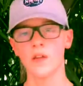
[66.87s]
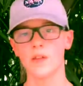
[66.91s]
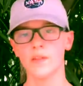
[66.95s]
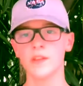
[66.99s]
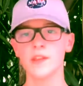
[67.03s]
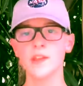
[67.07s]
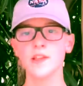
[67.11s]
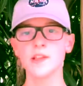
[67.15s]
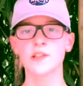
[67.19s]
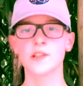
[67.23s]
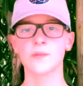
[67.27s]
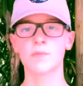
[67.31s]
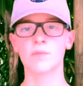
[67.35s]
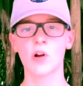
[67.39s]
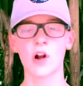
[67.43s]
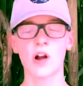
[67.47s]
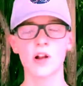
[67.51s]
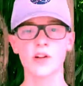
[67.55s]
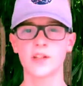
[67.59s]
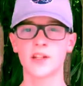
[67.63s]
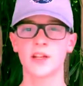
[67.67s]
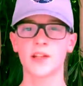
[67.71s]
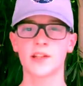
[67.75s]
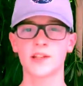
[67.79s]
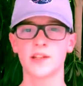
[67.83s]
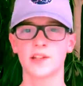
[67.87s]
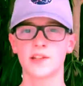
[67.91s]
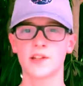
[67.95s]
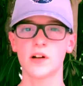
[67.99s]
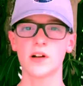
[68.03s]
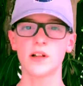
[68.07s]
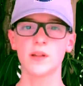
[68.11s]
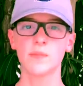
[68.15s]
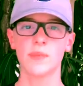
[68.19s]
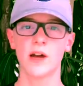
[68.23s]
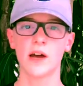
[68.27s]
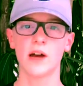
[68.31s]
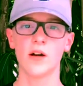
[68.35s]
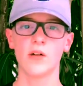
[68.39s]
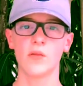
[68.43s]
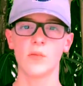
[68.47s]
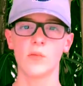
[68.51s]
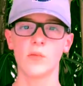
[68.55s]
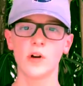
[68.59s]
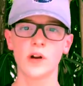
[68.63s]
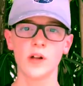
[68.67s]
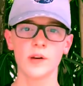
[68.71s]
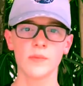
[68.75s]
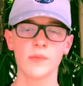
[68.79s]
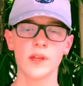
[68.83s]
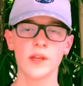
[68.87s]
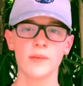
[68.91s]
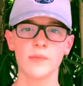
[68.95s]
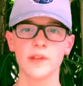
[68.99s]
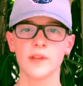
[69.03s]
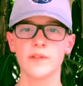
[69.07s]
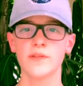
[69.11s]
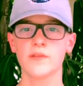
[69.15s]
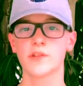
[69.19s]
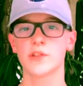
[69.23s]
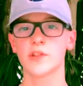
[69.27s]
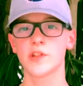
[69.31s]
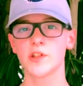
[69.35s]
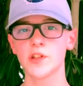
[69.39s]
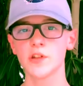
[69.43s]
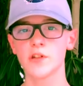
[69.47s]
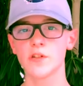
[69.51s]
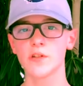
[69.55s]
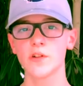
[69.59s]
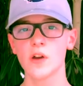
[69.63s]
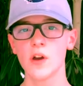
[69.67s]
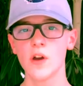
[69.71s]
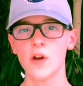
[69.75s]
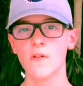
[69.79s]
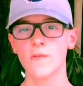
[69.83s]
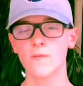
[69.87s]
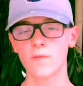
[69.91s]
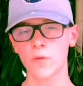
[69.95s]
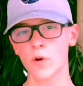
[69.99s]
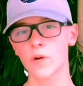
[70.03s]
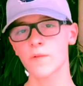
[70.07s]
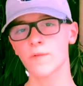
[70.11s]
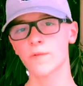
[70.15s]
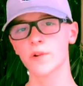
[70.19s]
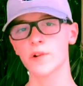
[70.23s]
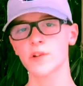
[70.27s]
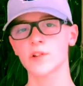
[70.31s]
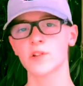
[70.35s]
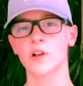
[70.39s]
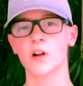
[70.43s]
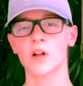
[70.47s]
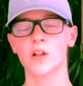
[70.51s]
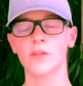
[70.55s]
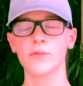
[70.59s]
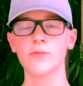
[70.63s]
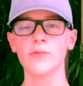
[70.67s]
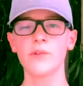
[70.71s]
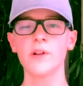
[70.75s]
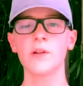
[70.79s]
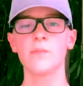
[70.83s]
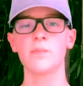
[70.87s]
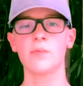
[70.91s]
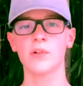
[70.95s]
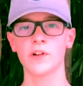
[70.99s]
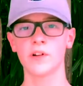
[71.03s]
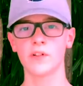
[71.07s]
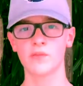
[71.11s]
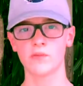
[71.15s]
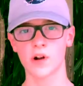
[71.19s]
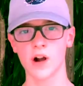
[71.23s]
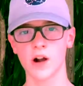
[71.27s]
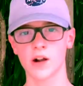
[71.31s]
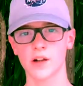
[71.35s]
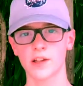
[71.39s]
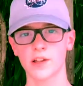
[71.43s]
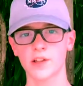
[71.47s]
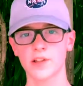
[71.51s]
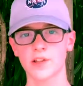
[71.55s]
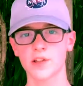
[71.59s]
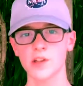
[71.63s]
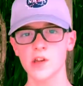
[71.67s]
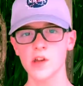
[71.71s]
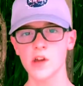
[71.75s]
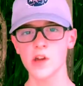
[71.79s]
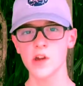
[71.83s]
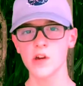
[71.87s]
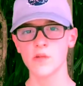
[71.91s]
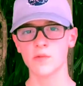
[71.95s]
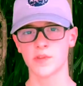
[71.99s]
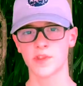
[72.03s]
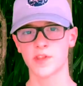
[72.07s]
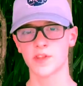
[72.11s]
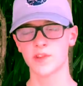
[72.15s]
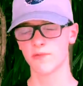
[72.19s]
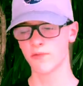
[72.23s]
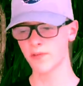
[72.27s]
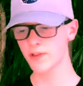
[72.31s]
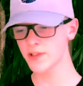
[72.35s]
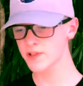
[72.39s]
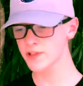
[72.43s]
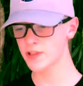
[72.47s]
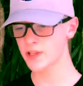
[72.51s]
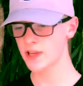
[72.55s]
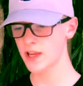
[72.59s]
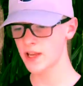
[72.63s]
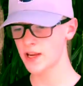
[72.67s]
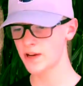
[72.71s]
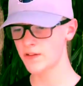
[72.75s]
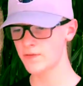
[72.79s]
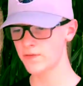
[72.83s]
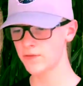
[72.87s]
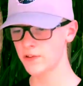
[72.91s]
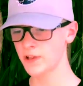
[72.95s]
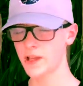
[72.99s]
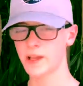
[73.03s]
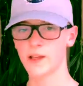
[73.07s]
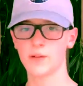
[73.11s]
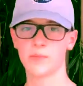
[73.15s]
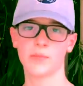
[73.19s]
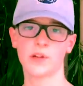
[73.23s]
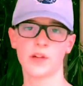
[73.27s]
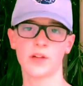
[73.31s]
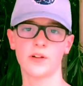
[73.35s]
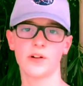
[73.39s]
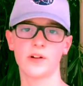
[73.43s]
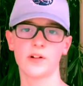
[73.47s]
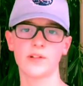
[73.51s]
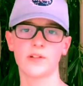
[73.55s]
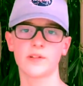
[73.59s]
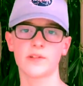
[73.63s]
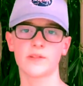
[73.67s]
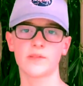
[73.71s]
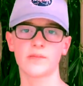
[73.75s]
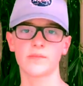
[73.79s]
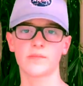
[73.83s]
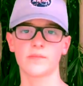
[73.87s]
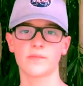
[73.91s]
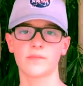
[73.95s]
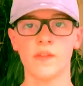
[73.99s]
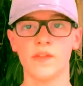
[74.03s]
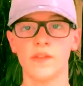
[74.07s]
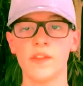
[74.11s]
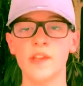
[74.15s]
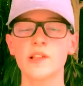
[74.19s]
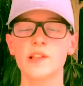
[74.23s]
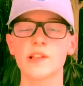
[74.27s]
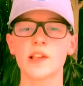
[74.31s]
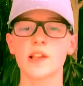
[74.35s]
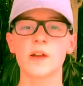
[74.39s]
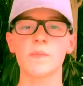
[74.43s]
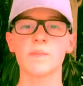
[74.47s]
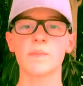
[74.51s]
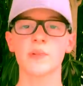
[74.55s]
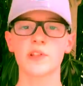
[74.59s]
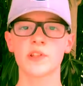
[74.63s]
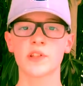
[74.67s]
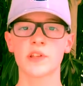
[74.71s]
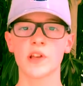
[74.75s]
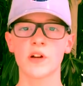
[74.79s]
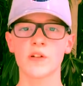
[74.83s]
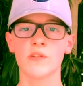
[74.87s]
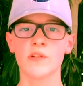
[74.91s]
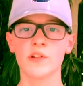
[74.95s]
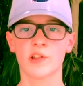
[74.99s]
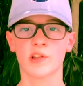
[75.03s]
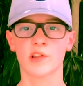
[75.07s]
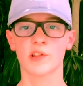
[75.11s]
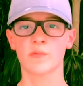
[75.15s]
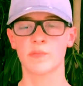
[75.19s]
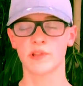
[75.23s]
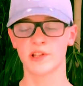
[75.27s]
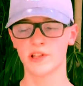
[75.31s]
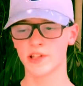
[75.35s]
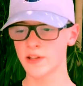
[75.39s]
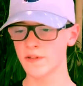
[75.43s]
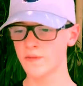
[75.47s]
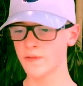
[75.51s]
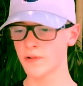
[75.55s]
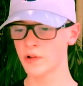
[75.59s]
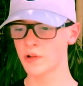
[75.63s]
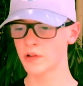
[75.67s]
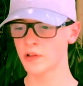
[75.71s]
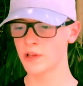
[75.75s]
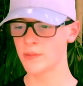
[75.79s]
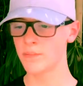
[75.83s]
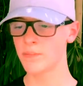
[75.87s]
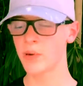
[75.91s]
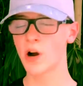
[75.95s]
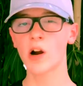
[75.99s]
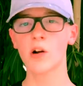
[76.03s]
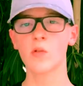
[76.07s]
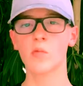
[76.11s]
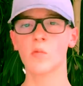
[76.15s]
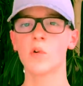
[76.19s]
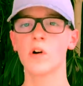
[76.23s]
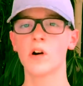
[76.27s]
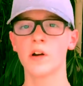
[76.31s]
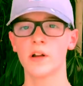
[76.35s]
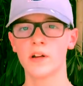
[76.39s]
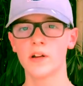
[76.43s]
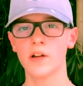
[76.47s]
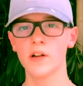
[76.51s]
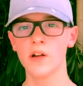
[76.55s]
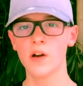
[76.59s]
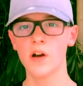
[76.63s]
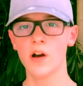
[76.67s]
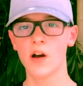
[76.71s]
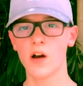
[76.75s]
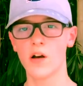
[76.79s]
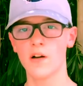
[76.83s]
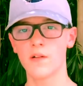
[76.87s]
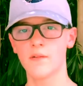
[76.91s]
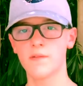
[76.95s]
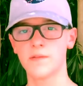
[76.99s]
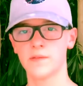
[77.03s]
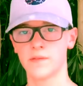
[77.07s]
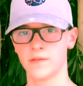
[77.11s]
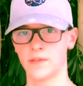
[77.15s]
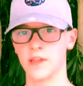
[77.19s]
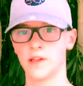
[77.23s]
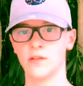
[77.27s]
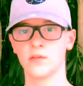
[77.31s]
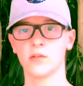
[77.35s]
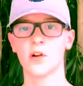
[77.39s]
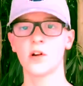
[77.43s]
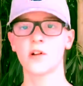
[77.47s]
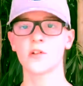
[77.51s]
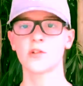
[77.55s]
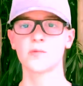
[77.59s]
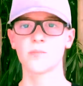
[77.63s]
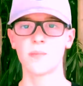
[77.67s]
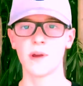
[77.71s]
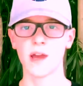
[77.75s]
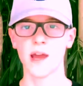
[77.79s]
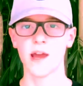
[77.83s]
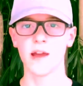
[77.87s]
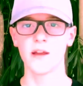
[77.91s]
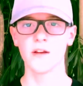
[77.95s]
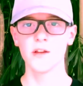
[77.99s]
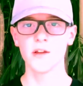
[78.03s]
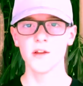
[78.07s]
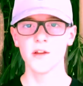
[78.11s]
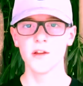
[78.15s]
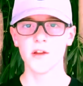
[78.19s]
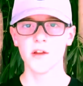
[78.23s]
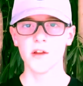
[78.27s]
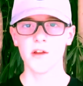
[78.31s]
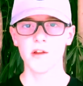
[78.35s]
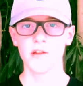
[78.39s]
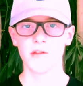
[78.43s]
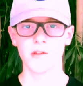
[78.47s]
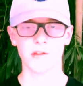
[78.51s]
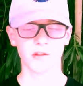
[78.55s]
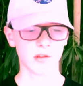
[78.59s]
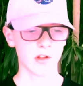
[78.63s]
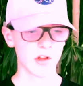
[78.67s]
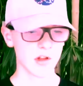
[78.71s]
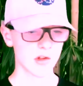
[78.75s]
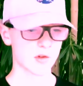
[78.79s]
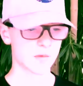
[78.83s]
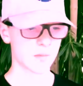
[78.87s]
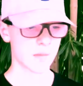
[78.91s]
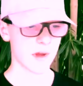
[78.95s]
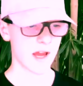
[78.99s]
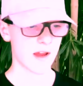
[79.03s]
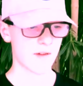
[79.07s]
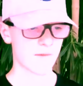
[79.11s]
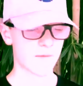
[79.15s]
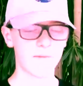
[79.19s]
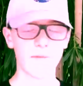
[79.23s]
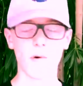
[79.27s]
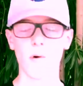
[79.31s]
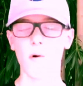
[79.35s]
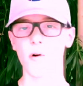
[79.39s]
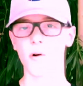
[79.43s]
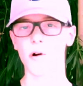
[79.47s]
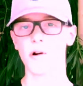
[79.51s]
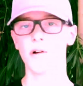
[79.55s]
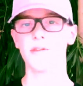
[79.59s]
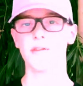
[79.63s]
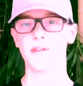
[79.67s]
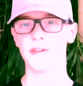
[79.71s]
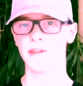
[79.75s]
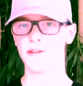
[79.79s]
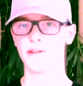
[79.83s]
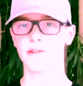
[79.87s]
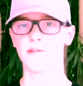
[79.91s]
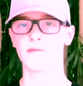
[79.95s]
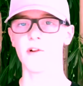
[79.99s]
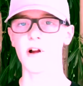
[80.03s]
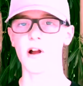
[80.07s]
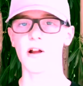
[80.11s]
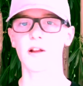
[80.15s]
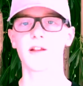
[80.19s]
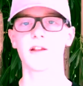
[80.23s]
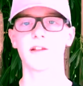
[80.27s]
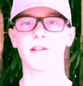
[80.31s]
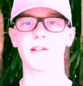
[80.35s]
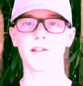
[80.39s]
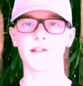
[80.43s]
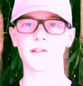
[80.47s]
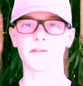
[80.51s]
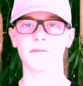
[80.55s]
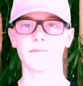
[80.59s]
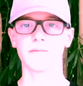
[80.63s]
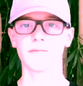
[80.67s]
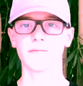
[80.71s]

This project is all about one, maybe even two, four foot tall 3D printed rockets with sophisticated flight computers. This episode is specifically part one of the launch pad, the launch pad for these rockets.